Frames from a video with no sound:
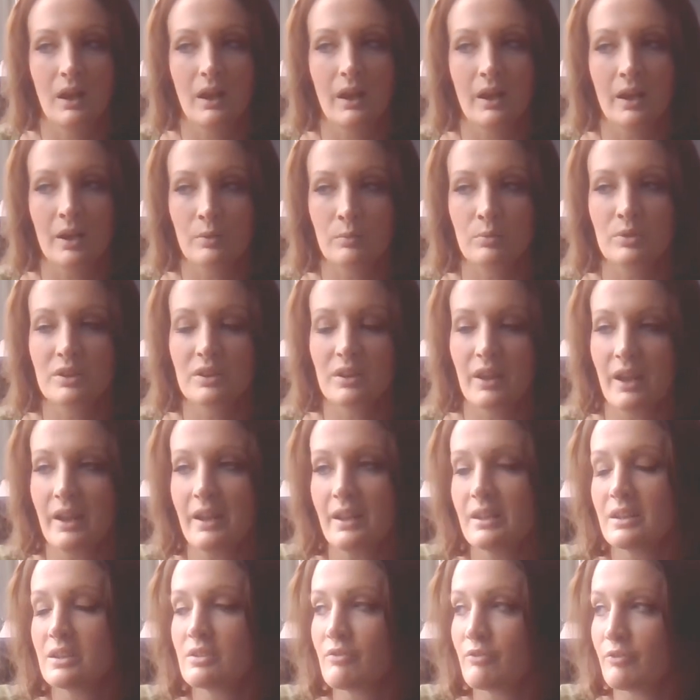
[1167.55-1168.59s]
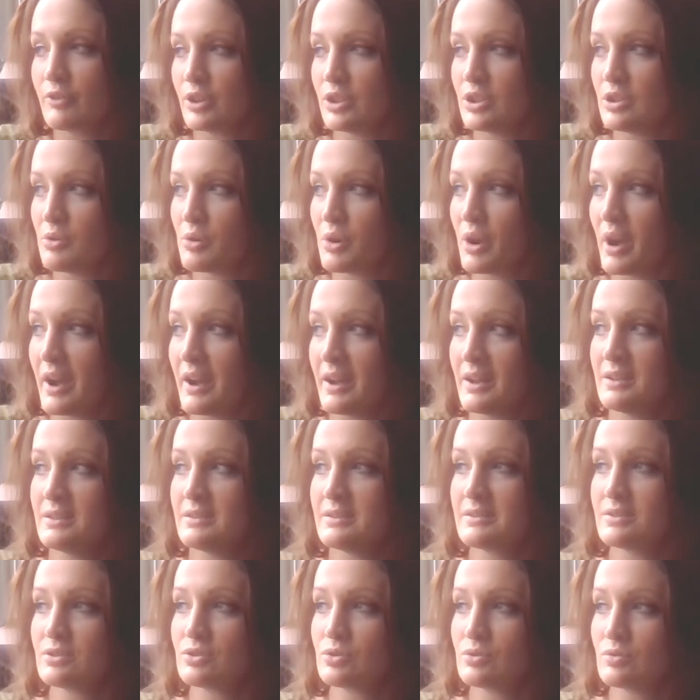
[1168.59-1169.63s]
I would like for you
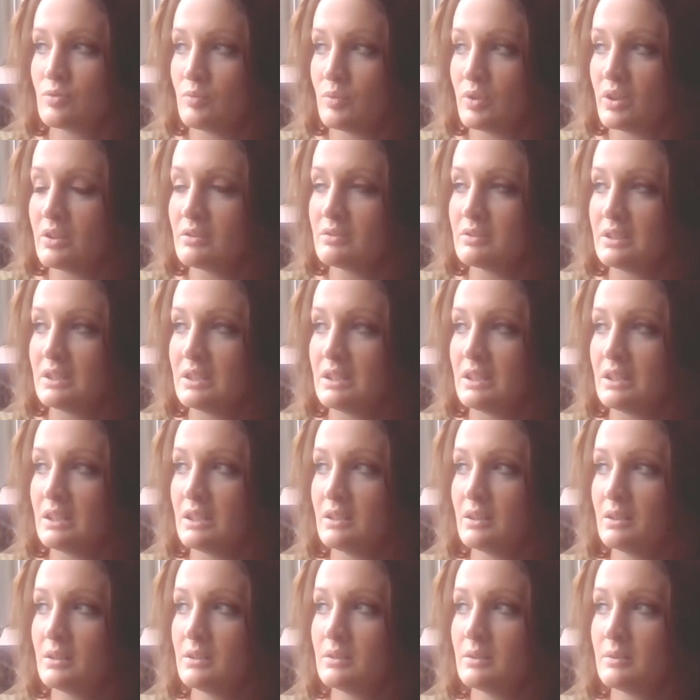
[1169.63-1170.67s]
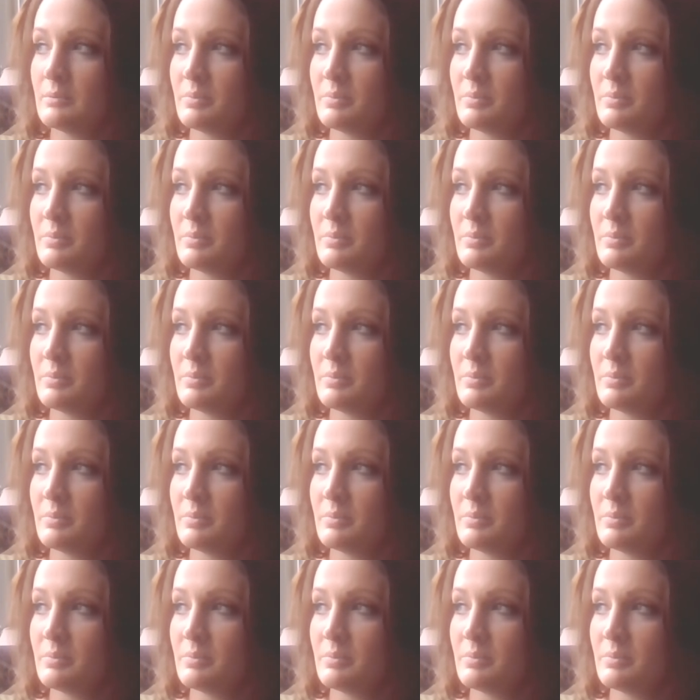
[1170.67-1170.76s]
guys to really